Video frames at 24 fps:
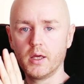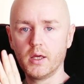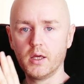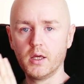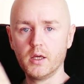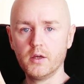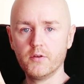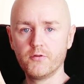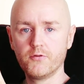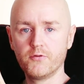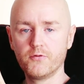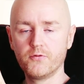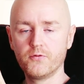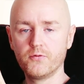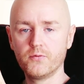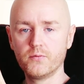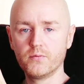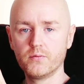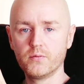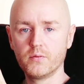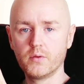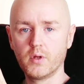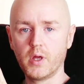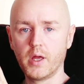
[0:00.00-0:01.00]
If
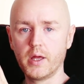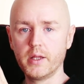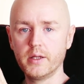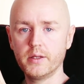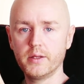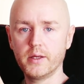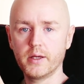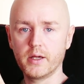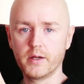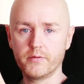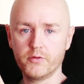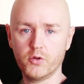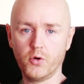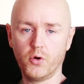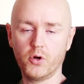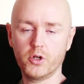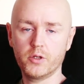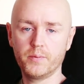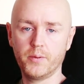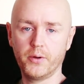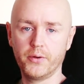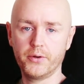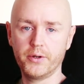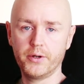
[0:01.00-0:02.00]
anything I've
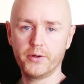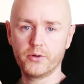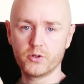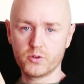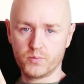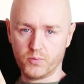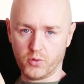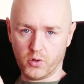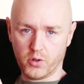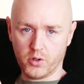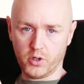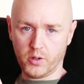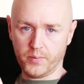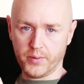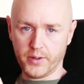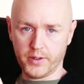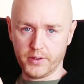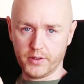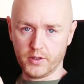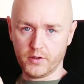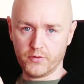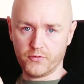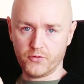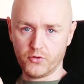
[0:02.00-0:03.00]
talked about here has brought up
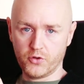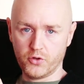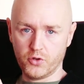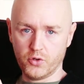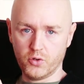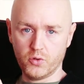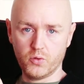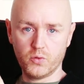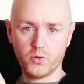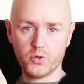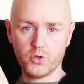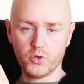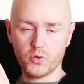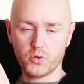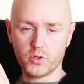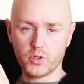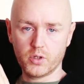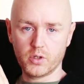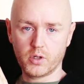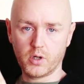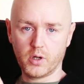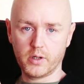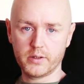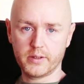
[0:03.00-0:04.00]
anything for you, you
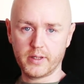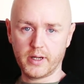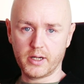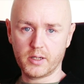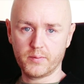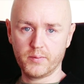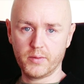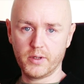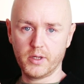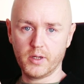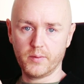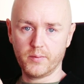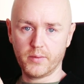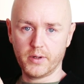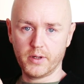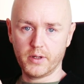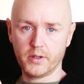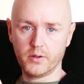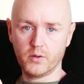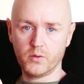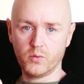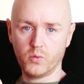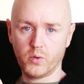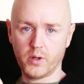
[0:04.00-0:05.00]
can contact me at
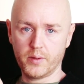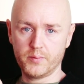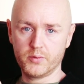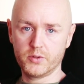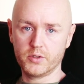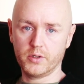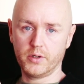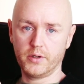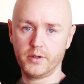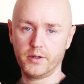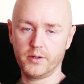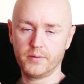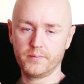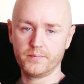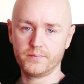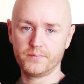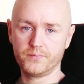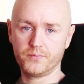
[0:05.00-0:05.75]
my website.